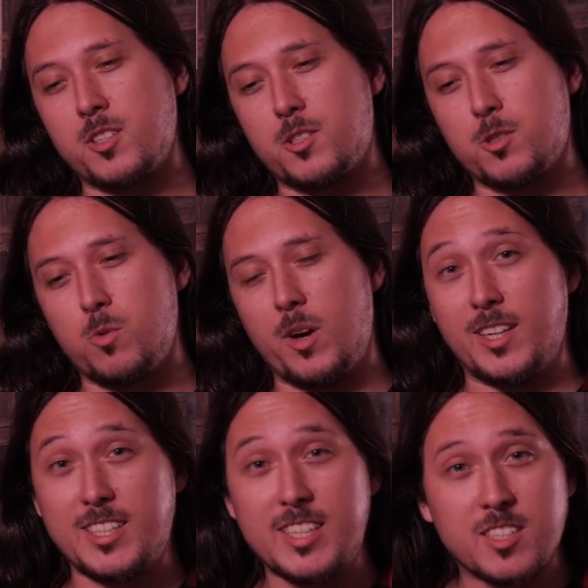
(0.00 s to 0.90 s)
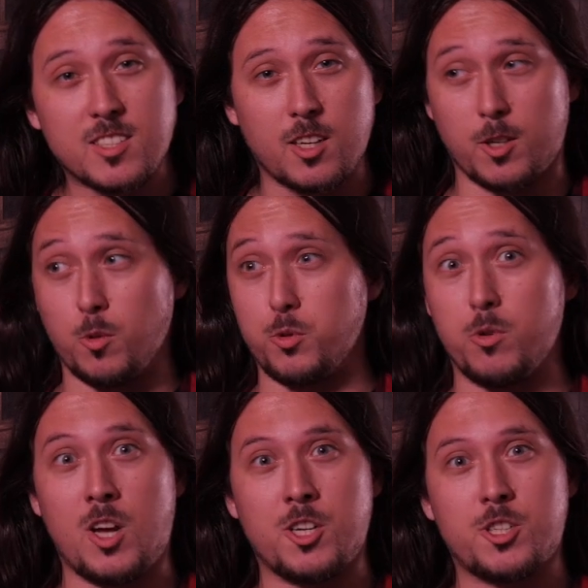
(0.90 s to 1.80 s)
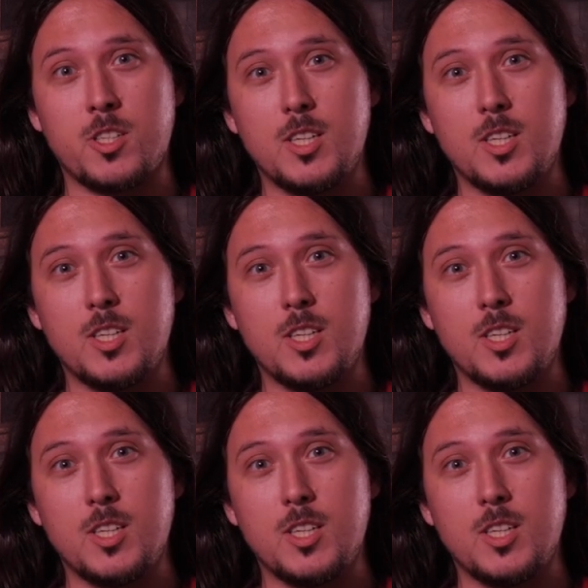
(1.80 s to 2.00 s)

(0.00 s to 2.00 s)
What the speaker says: to analytics, I go to Jonasz.